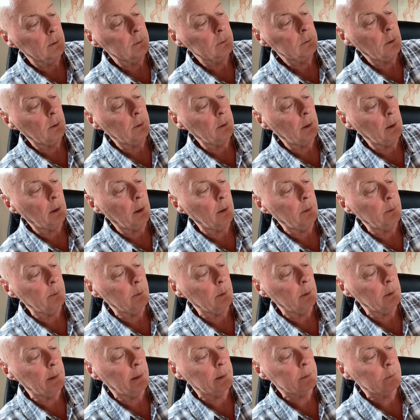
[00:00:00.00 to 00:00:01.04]
To the other
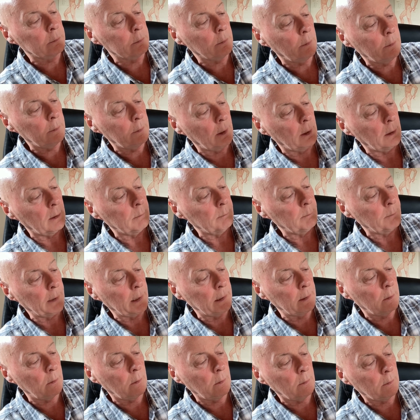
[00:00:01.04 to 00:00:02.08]
electrode, and
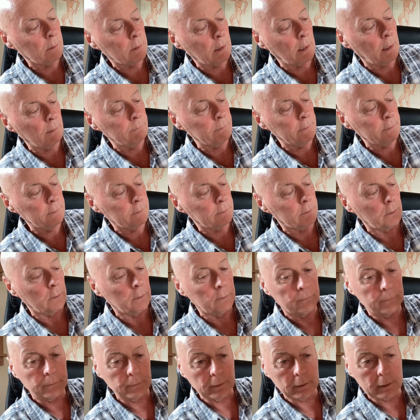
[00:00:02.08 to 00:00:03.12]
bingo, covered,
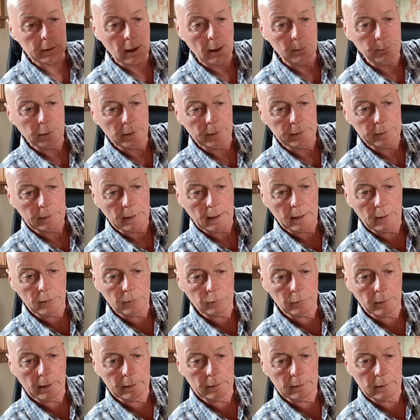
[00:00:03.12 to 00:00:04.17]
good for a couple of
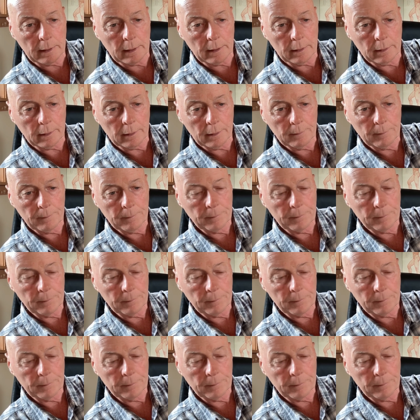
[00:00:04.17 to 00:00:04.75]
days right there.